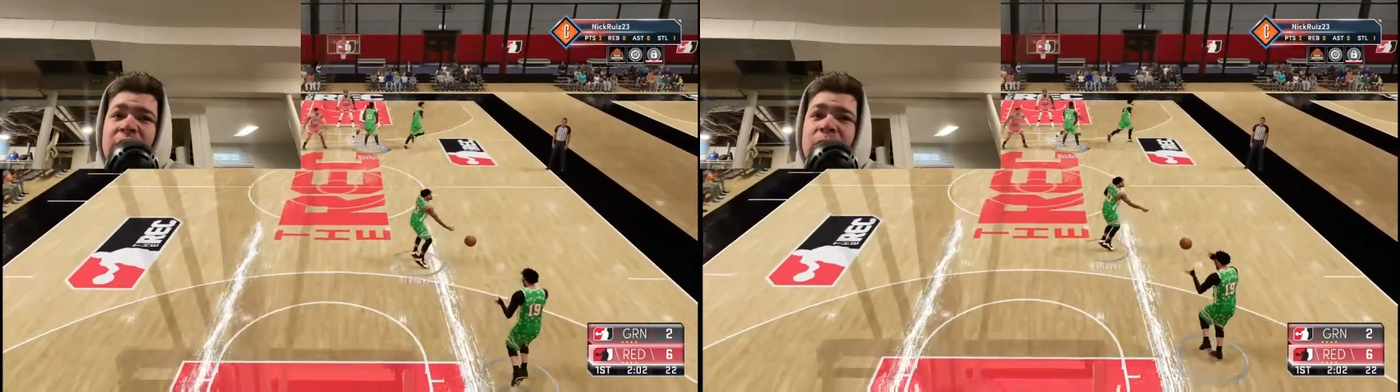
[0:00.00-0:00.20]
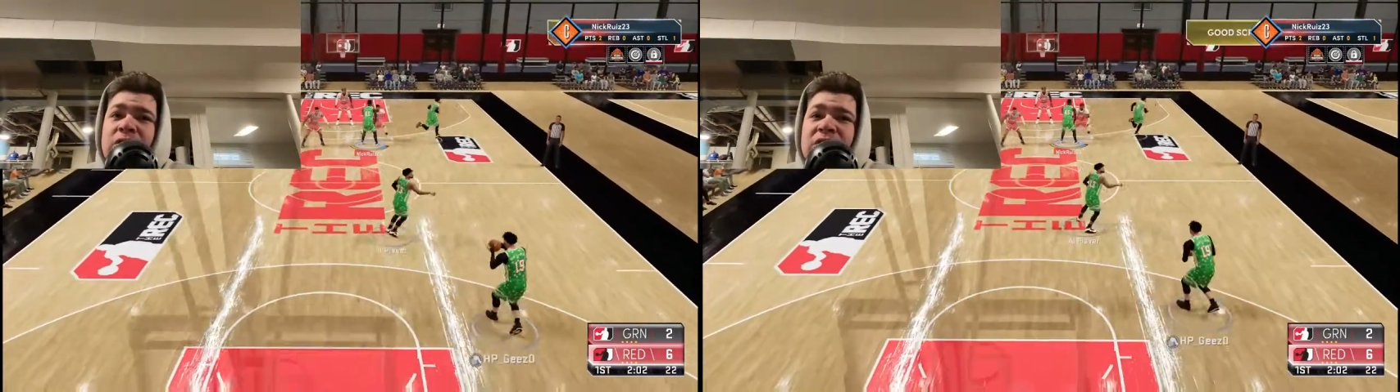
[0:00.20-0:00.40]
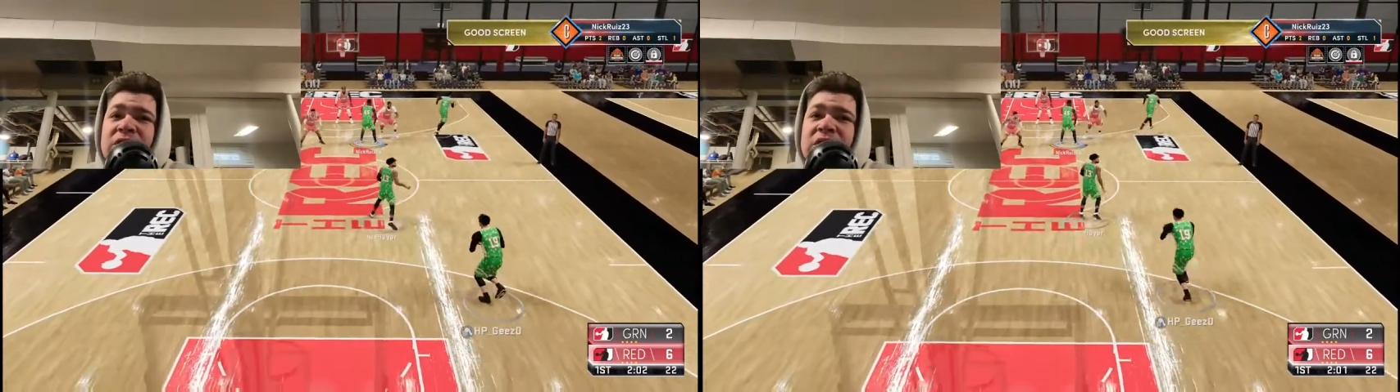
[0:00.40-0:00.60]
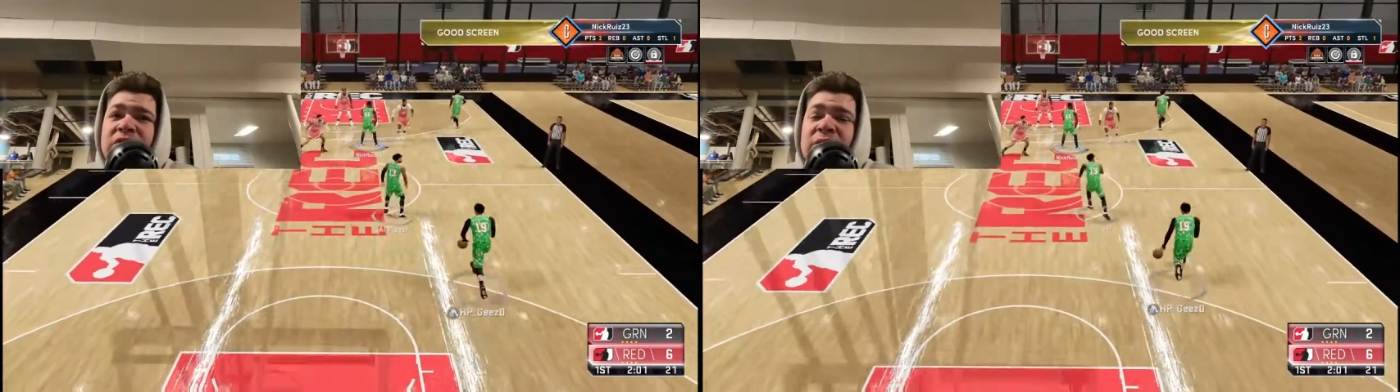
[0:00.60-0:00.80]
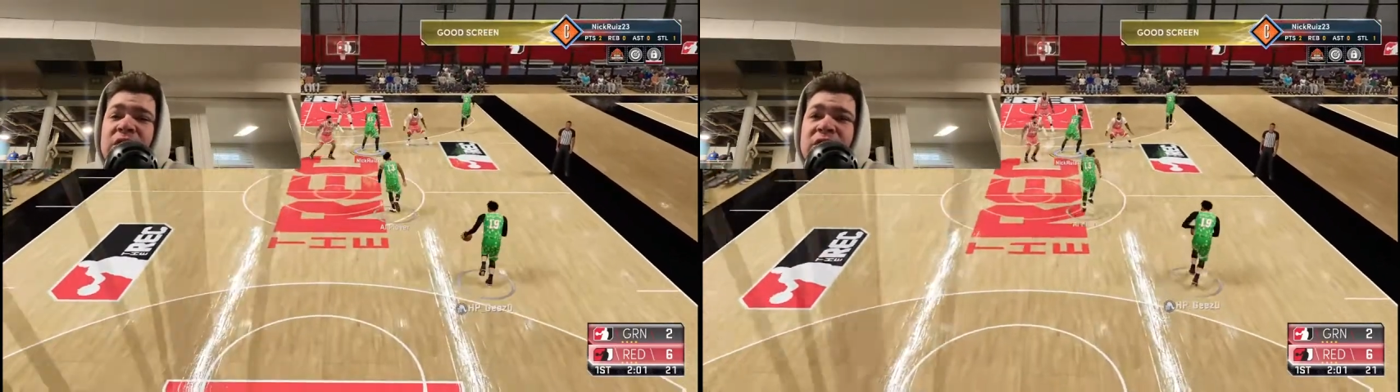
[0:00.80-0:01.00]
about good things
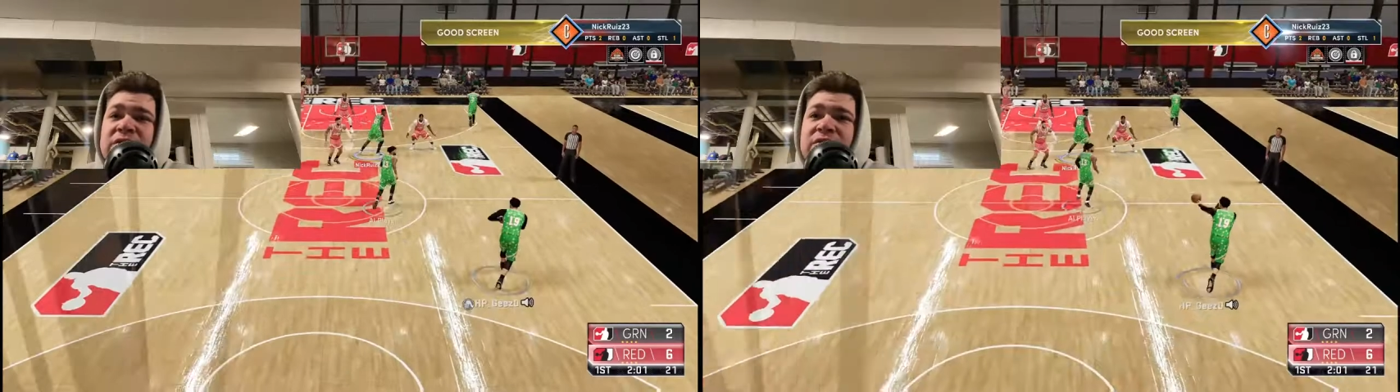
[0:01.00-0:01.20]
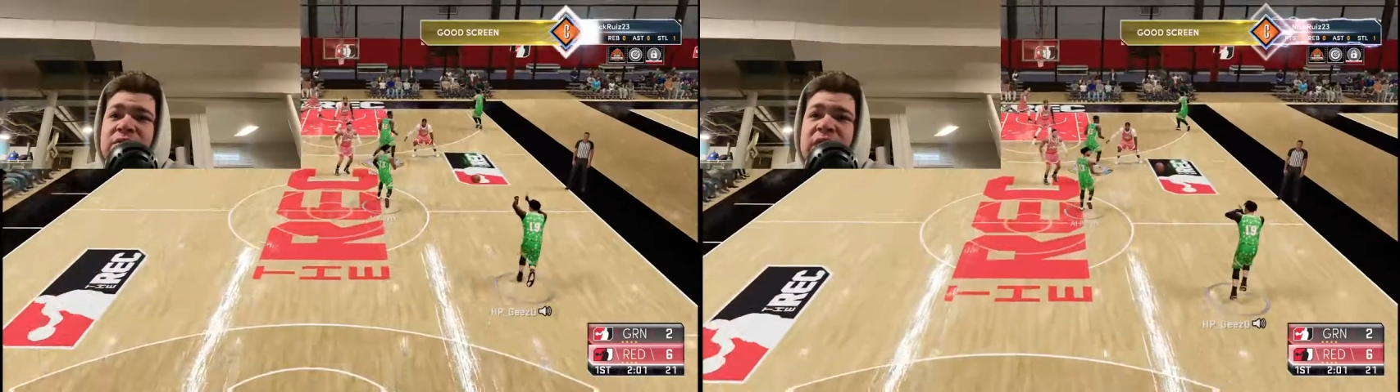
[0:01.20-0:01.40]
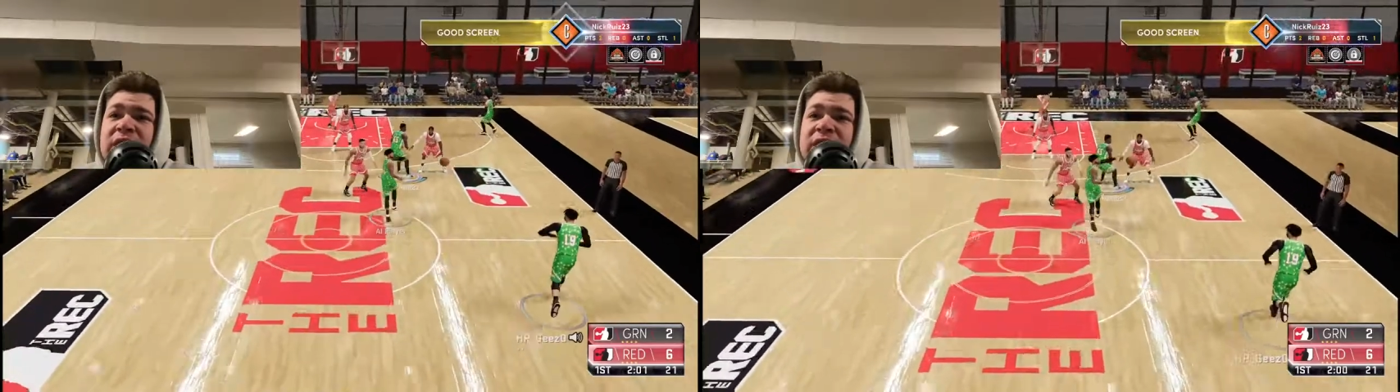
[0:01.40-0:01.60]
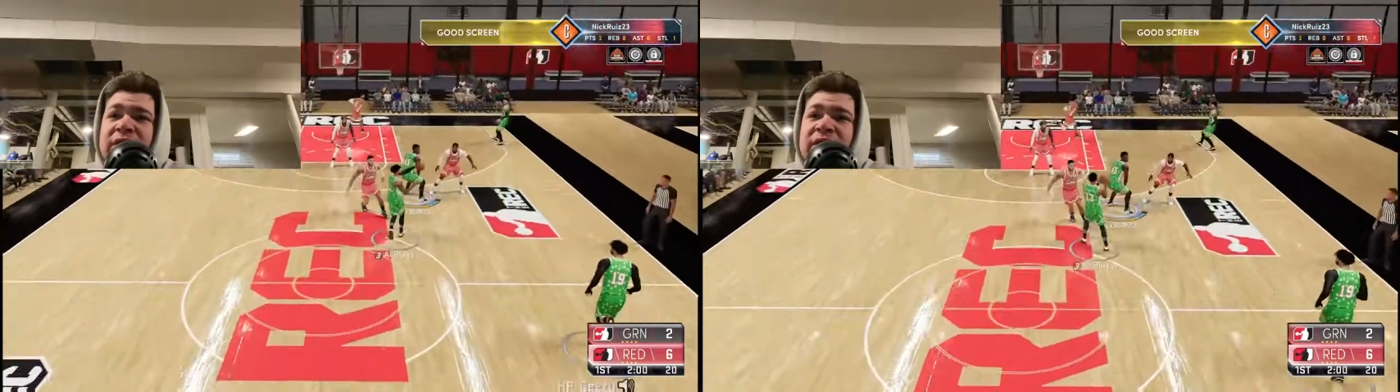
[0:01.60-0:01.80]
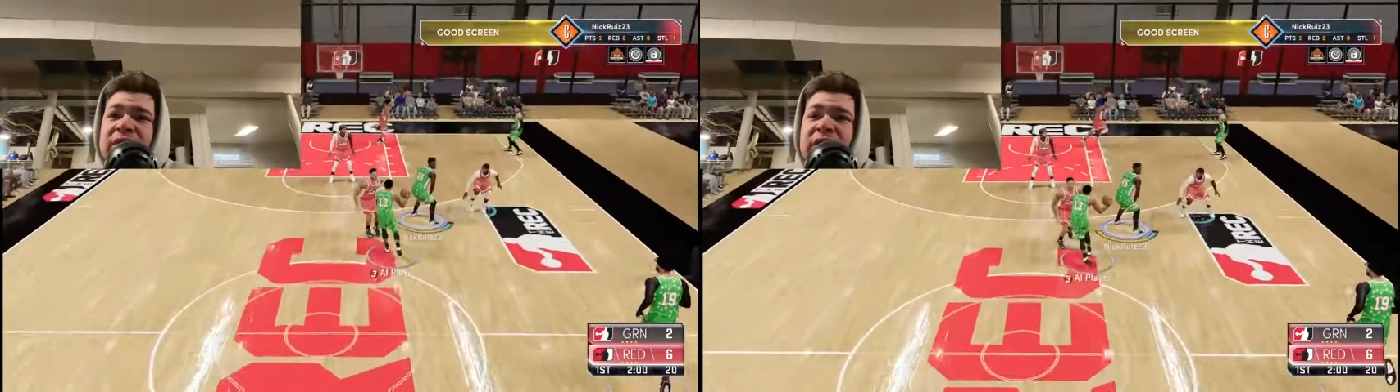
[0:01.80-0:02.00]
from the other
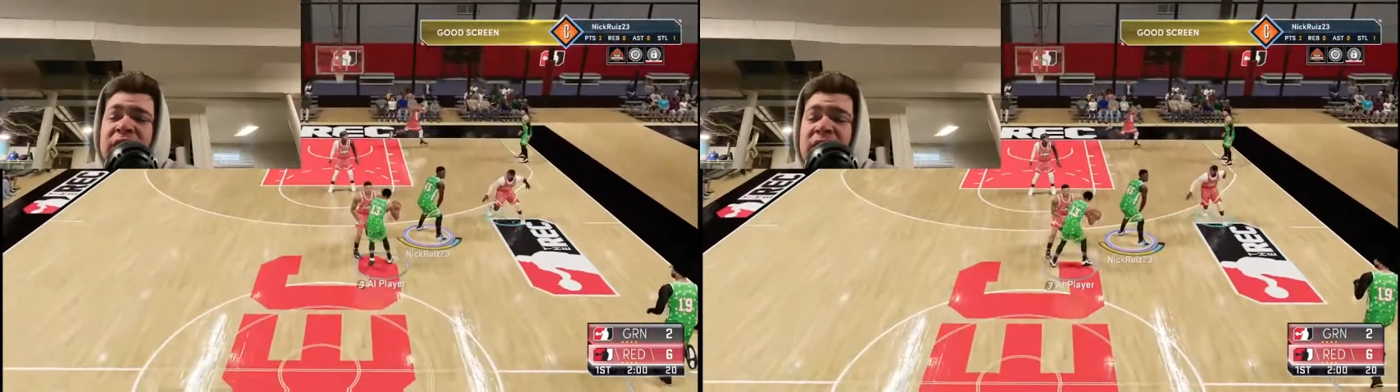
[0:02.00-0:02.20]
2Ks.